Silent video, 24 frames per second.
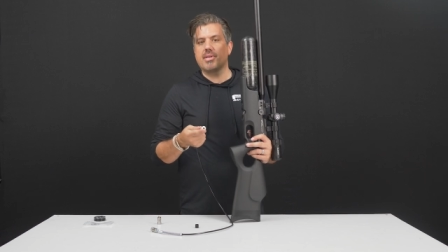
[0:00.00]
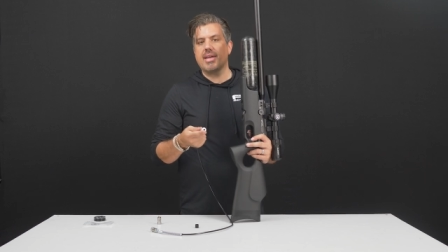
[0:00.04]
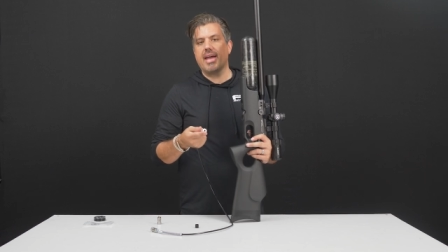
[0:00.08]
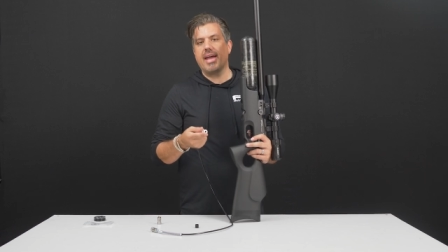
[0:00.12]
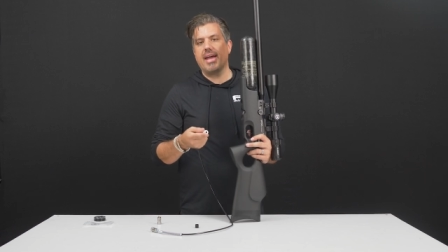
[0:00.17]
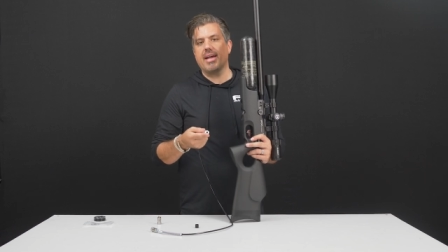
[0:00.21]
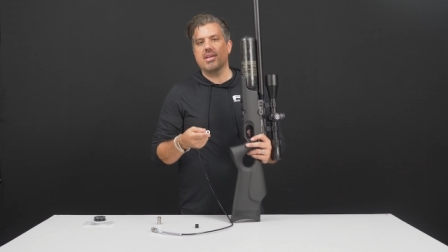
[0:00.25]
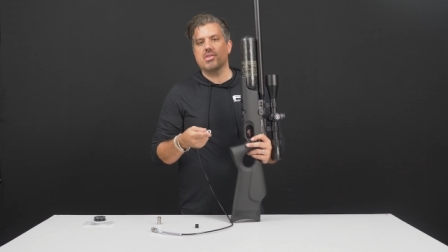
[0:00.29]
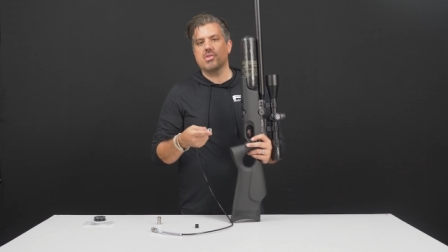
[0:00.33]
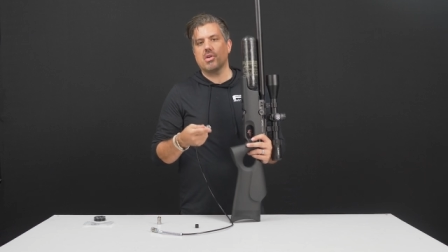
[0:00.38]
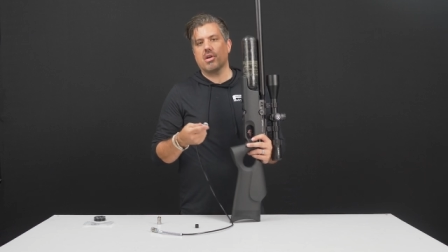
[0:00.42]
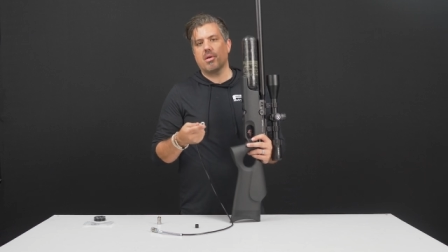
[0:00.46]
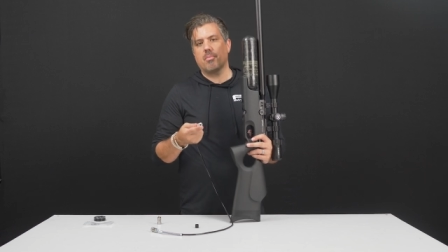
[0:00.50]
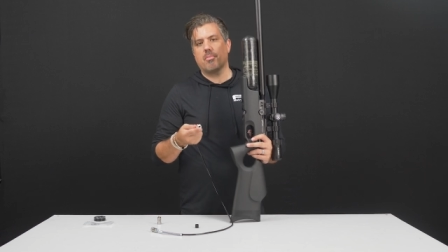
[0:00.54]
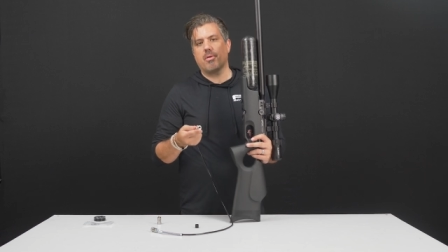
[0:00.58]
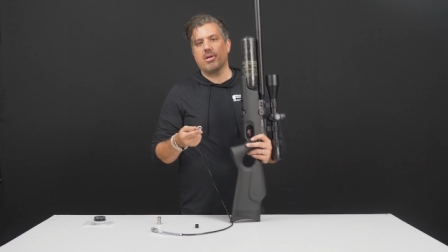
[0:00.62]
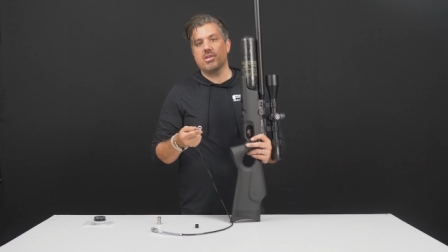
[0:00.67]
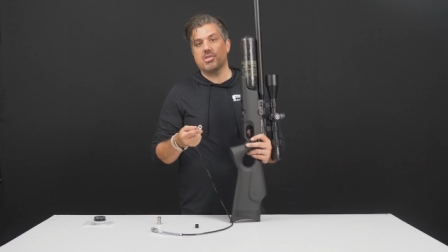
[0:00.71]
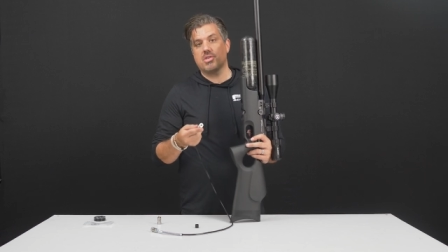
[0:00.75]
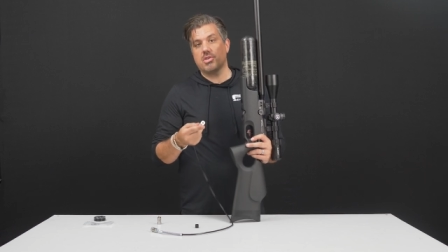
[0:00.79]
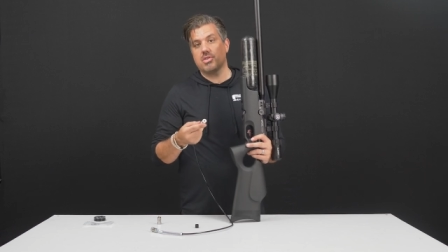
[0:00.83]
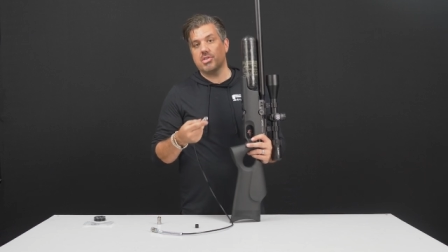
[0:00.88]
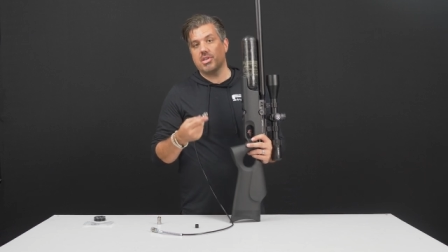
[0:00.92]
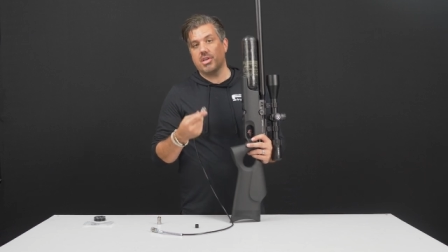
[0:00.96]
tanks or
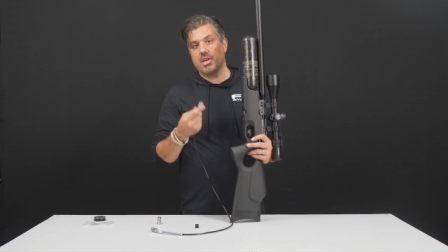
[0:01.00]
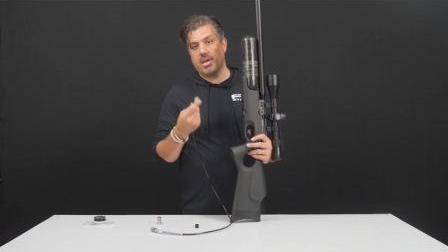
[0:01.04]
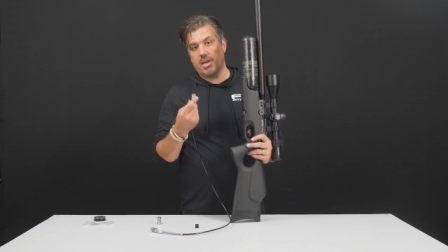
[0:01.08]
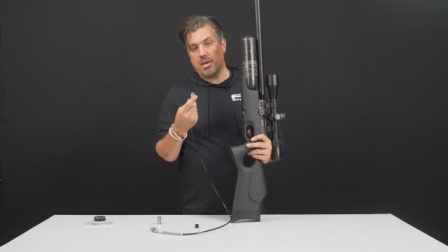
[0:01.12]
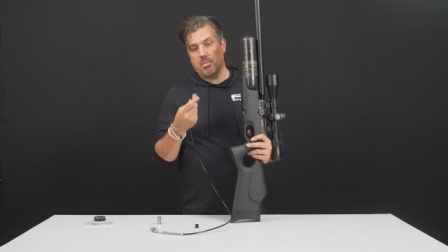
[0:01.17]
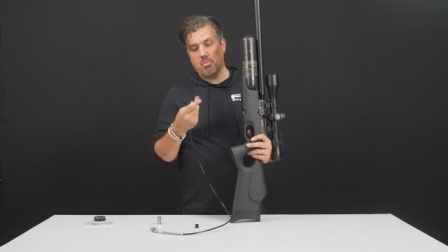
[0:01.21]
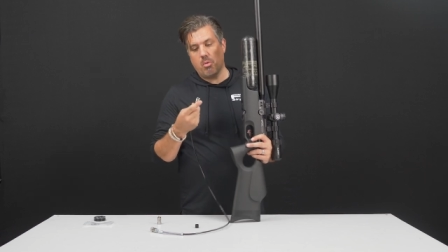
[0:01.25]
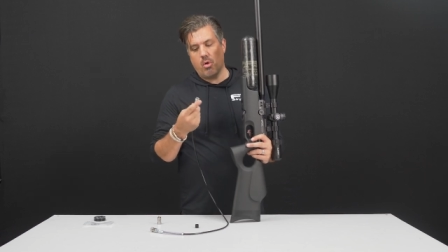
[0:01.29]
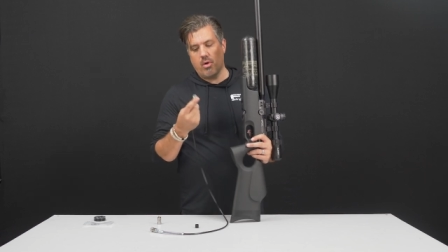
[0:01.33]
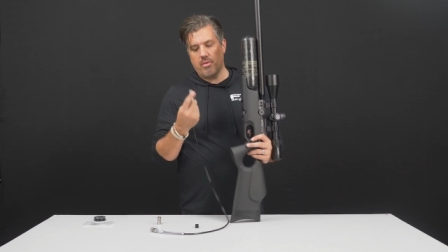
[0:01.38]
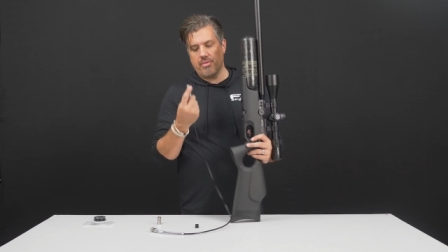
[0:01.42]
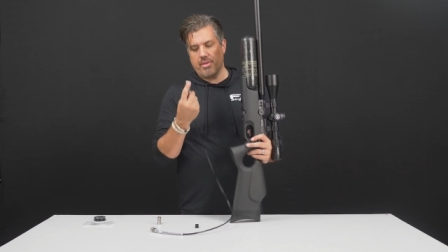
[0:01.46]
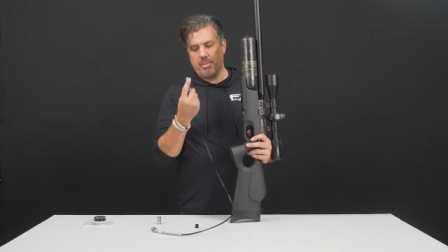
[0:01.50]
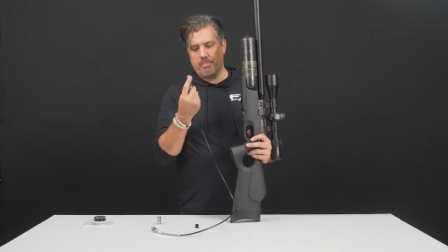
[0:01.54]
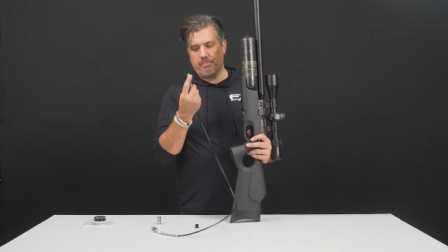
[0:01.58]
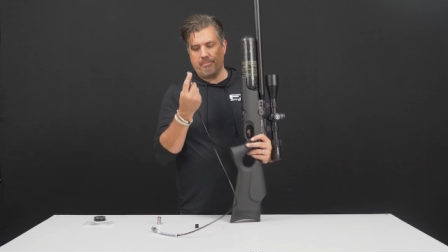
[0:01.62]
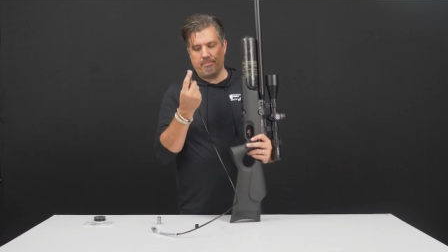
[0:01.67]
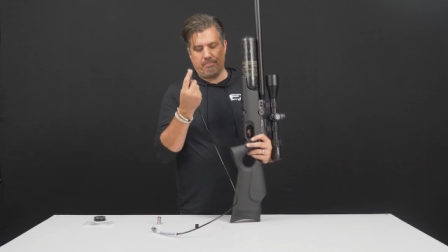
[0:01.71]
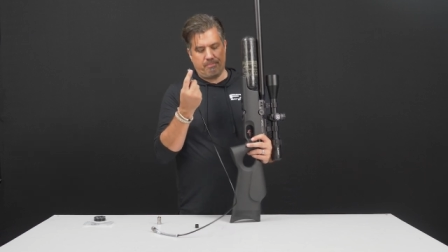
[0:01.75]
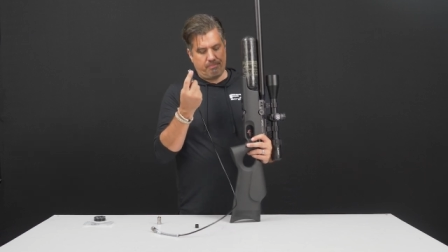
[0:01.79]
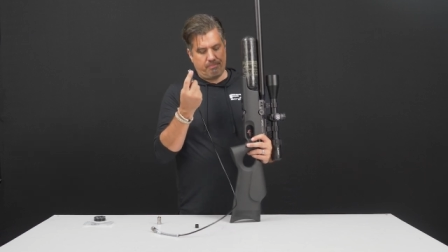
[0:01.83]
compressors and you need more of them